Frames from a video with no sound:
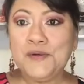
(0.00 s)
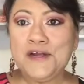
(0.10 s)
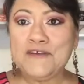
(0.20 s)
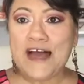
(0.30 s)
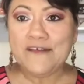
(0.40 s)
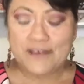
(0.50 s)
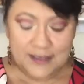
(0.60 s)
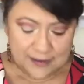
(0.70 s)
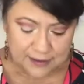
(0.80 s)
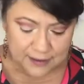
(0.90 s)
revive
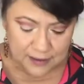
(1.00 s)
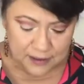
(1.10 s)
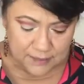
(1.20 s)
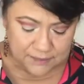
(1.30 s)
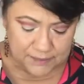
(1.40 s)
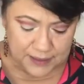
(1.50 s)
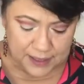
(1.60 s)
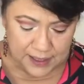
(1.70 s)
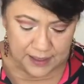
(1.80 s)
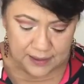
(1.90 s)
it.
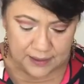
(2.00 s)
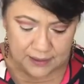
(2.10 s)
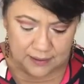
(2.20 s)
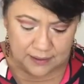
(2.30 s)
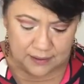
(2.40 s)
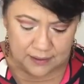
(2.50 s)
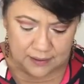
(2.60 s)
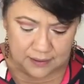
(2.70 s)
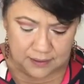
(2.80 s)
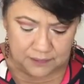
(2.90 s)
And
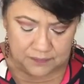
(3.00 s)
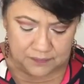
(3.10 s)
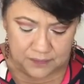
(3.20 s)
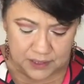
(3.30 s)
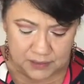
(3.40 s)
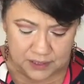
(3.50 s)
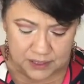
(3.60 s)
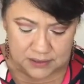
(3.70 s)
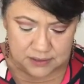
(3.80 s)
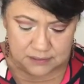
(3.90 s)
um, here it
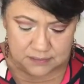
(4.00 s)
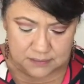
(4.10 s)
is.